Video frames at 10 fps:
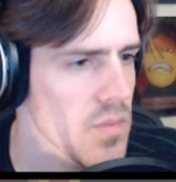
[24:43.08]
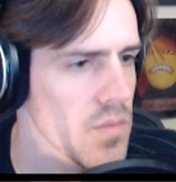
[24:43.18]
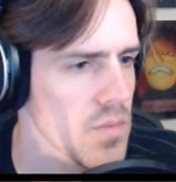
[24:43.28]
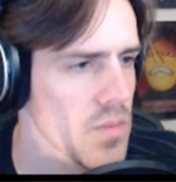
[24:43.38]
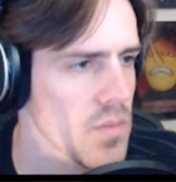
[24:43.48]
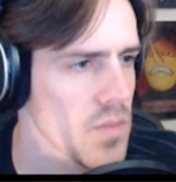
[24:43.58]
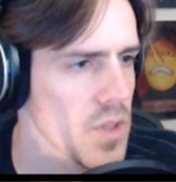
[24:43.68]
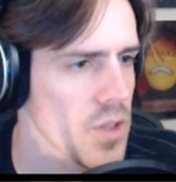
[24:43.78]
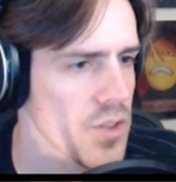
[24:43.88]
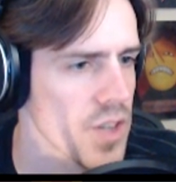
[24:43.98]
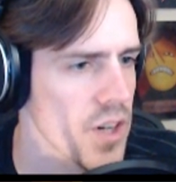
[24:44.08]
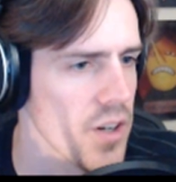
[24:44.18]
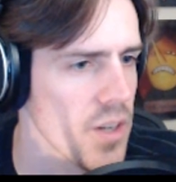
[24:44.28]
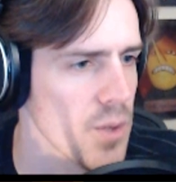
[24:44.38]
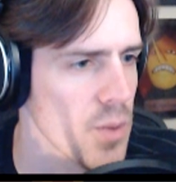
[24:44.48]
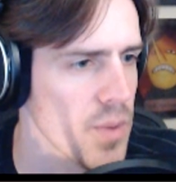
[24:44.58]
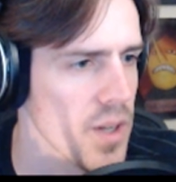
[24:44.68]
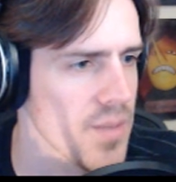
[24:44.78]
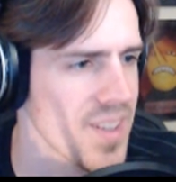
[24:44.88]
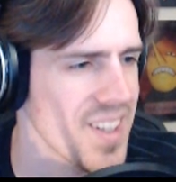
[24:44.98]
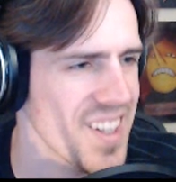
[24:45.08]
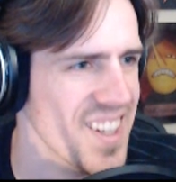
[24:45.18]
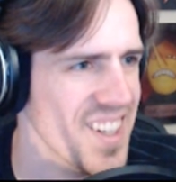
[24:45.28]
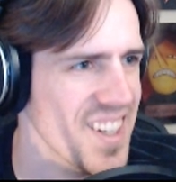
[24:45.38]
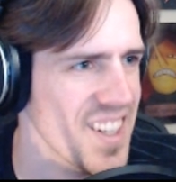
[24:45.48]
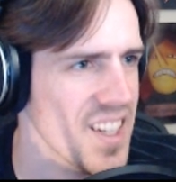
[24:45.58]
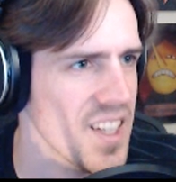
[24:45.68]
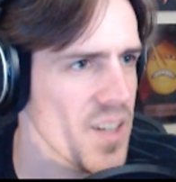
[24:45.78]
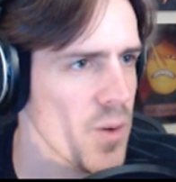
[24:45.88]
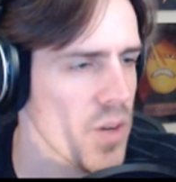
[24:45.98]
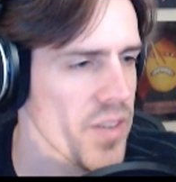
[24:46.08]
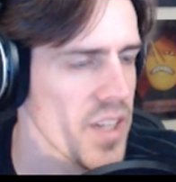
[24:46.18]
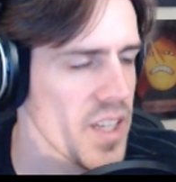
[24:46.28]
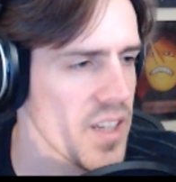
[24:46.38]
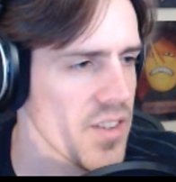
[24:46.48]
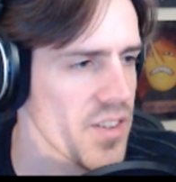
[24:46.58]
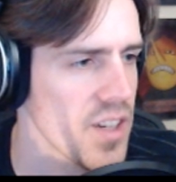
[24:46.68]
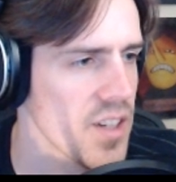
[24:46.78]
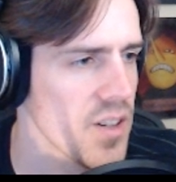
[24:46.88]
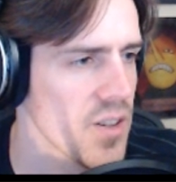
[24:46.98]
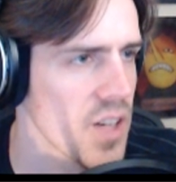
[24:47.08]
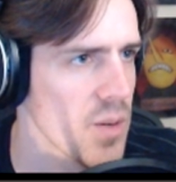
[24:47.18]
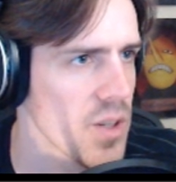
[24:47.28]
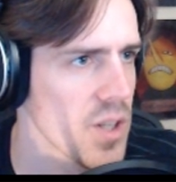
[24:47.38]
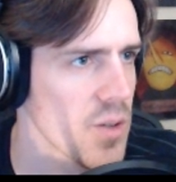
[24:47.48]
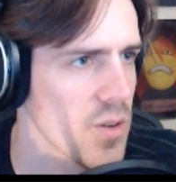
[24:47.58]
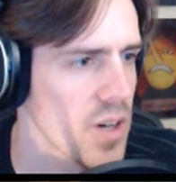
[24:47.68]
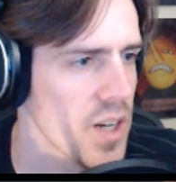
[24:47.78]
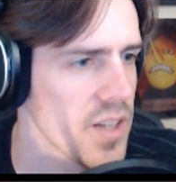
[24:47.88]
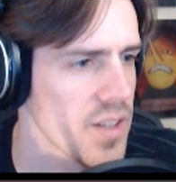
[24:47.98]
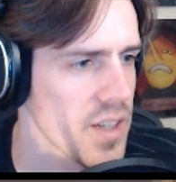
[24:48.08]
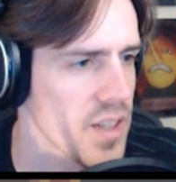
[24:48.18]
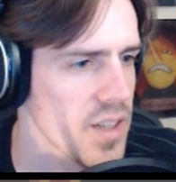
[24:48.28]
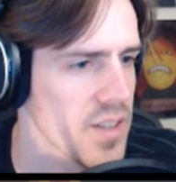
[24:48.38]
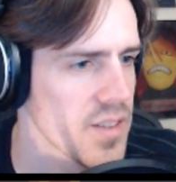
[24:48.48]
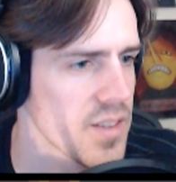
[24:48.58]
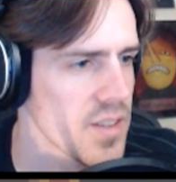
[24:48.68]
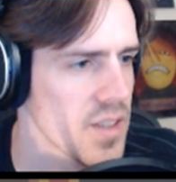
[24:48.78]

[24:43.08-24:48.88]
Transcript: You're scary. I'm gonna go back. Don't have any keys yet. Okay, we'll go right, I guess.